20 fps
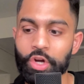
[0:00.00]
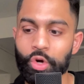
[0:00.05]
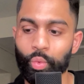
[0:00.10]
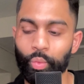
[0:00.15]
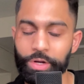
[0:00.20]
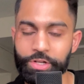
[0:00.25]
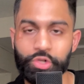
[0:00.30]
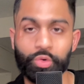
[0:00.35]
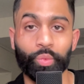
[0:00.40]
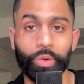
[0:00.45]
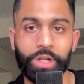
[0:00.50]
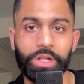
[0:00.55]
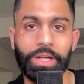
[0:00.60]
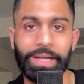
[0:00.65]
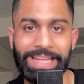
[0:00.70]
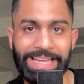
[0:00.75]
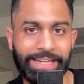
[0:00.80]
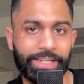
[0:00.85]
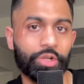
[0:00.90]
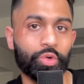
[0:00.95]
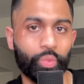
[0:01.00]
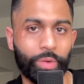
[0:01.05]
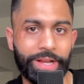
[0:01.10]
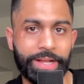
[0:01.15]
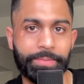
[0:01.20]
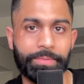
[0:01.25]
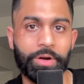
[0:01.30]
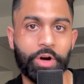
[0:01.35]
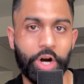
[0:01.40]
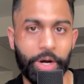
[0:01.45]
which will again
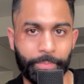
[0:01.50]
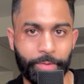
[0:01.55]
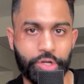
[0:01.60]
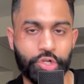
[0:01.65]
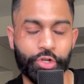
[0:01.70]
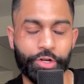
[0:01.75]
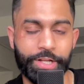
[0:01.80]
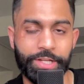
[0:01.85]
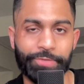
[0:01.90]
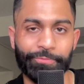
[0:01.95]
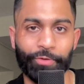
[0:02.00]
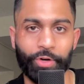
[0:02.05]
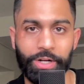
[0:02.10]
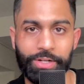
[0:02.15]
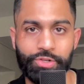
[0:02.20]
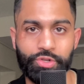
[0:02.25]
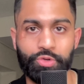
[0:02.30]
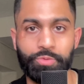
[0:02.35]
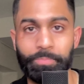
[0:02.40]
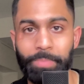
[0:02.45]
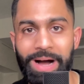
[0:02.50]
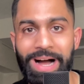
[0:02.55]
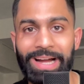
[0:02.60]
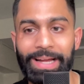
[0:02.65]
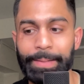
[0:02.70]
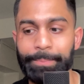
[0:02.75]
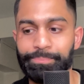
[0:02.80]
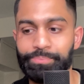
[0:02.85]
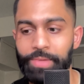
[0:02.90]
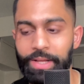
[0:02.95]
create opportunities for us to
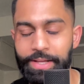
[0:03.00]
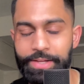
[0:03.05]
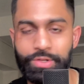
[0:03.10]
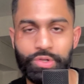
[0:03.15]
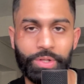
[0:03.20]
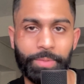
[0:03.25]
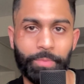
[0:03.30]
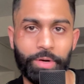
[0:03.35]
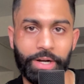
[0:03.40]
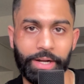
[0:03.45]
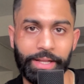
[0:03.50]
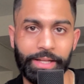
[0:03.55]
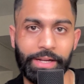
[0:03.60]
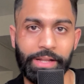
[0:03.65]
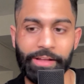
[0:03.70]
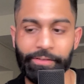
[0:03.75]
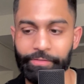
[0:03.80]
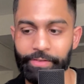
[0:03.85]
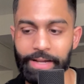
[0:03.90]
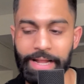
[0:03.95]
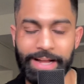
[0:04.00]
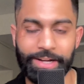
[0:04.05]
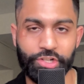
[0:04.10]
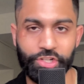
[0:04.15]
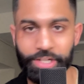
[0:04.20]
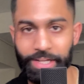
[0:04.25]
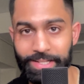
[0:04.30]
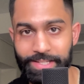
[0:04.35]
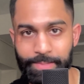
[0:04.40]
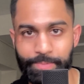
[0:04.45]
buy into the market if it
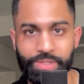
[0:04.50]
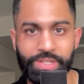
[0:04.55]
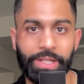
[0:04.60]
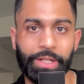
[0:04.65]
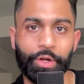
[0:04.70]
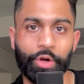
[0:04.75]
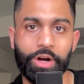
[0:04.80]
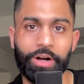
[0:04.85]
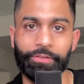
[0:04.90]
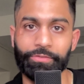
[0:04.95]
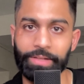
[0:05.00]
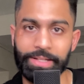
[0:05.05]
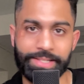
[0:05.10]
actually ends up selling off,